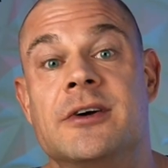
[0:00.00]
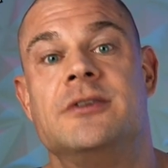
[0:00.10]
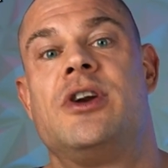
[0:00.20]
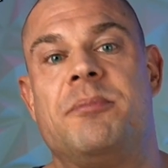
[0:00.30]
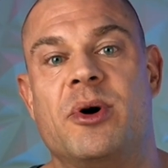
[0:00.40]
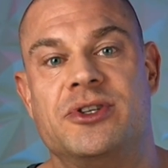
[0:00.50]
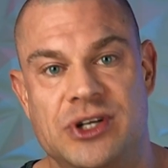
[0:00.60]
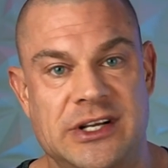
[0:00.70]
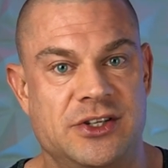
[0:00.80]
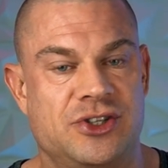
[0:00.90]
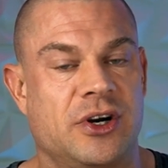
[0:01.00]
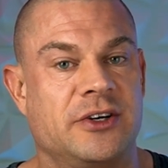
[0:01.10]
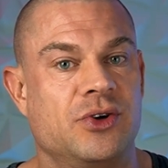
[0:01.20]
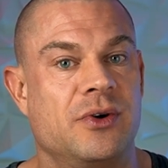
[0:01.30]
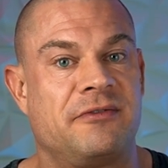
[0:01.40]
to the point you need to
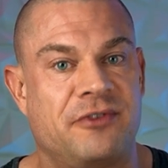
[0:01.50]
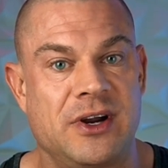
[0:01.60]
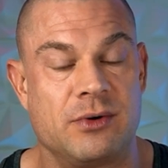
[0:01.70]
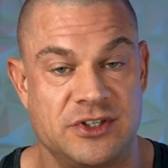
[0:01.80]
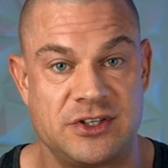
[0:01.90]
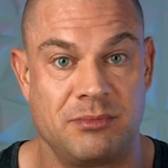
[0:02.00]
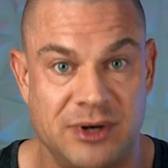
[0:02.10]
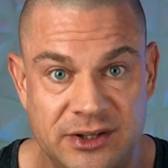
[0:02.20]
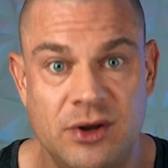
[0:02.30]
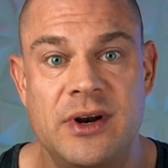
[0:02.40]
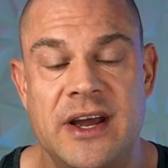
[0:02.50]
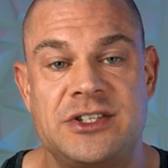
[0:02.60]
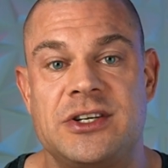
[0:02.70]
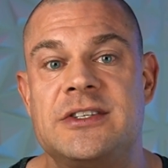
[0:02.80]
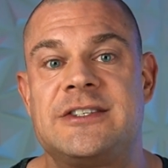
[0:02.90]
start doing frequent blood
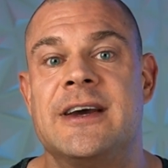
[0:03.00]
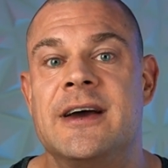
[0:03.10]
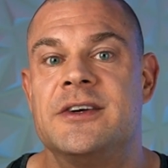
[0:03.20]
donations.